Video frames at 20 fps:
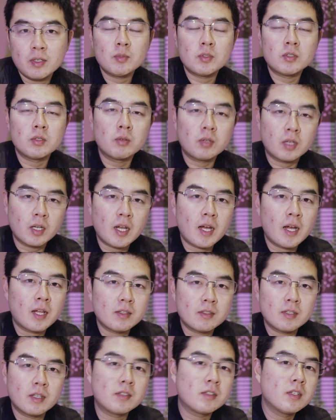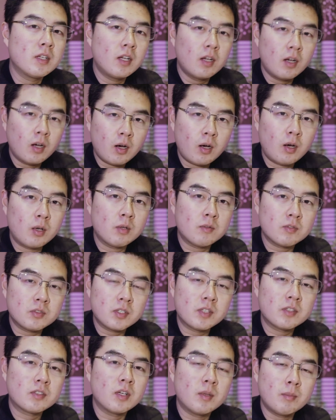I'm so glad that all of
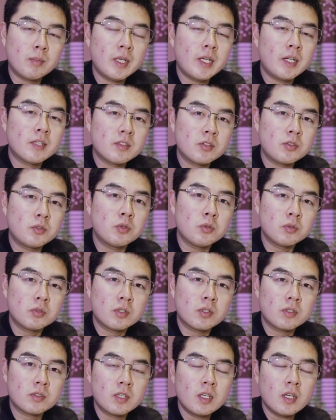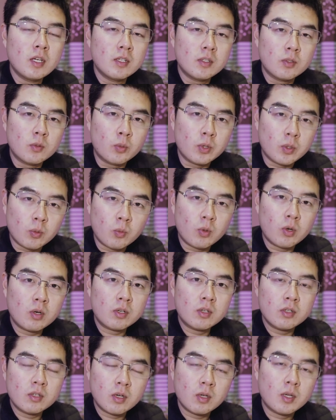these amazing users will
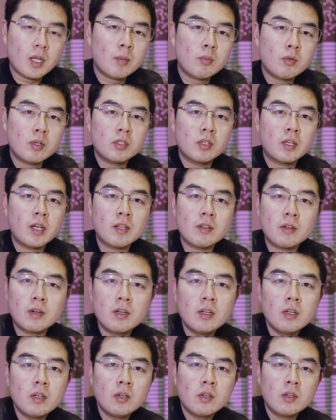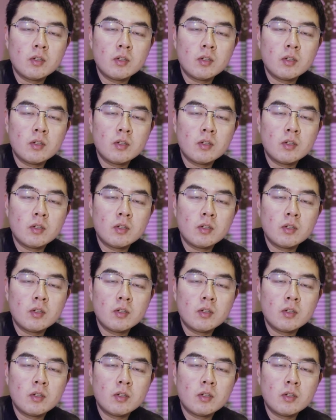work, collaborate together